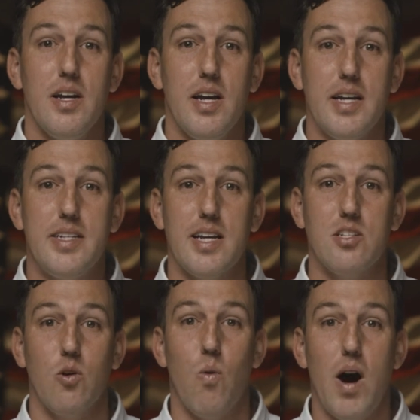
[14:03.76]
it takes
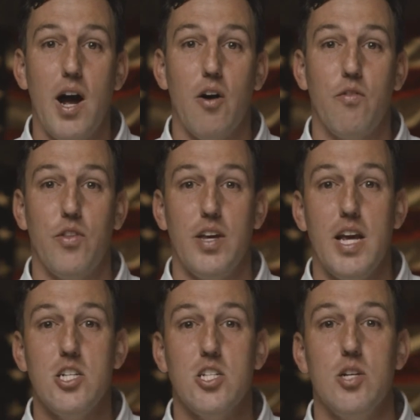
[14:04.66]
a while for the
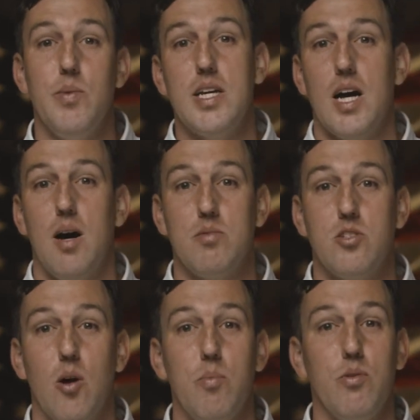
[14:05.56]
engine to become
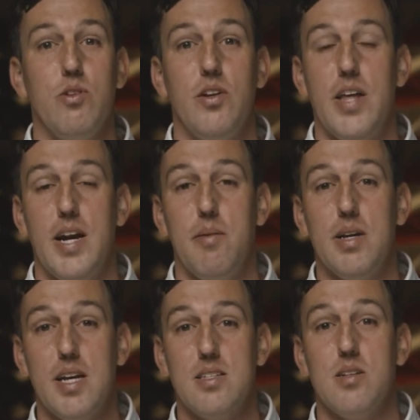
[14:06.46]
so polluted that it
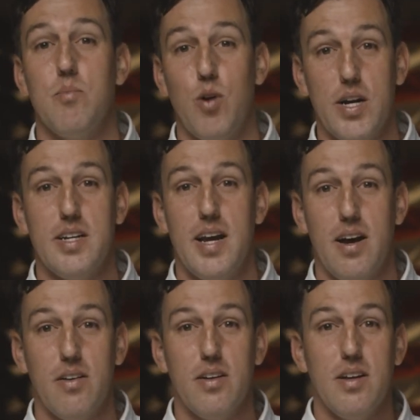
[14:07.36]
begins to break
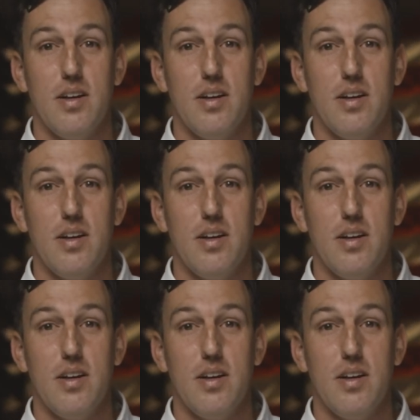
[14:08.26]
down.